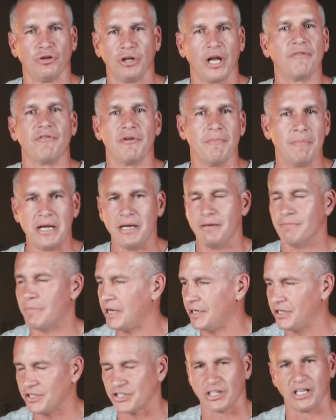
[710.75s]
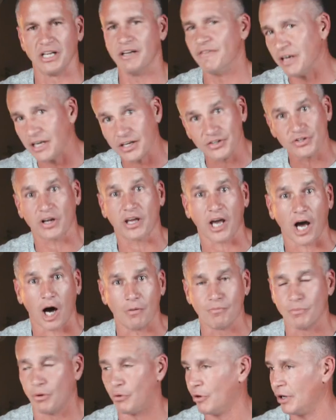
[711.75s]
you'll ever meet. Made his living as a
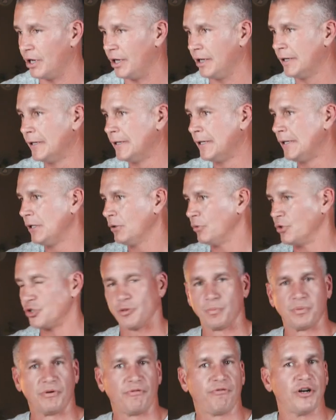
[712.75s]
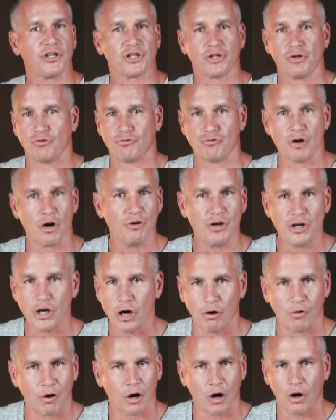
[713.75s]
cowboy, was a professional
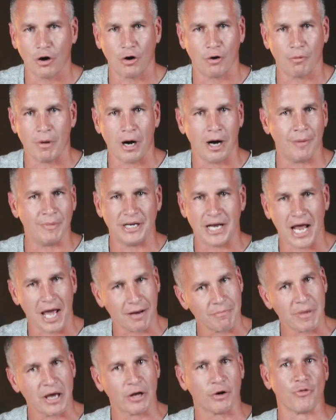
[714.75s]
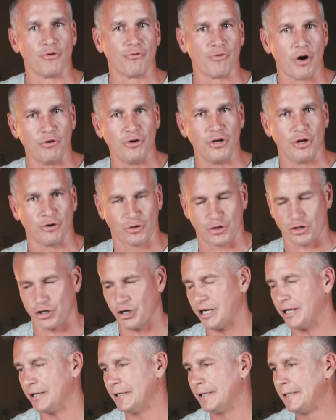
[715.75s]
rodeo, or Her mom and dad met on the rodeo
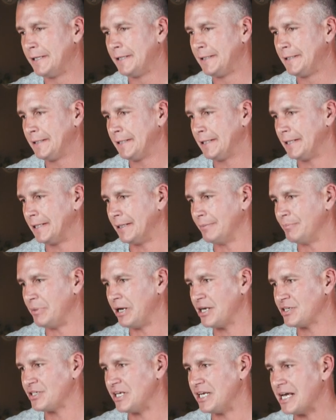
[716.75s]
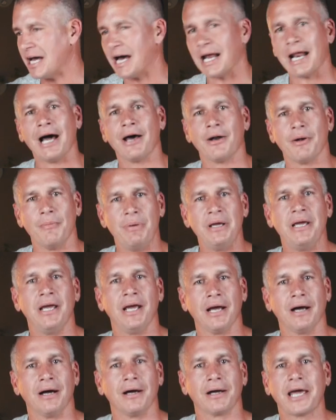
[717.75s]
circuit. Uh, but as he got out of
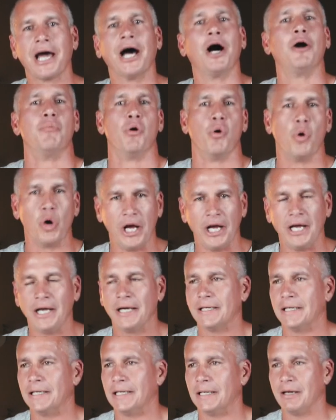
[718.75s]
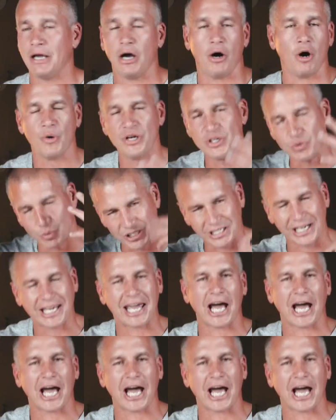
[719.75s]
being a cowboy, uh, he always was a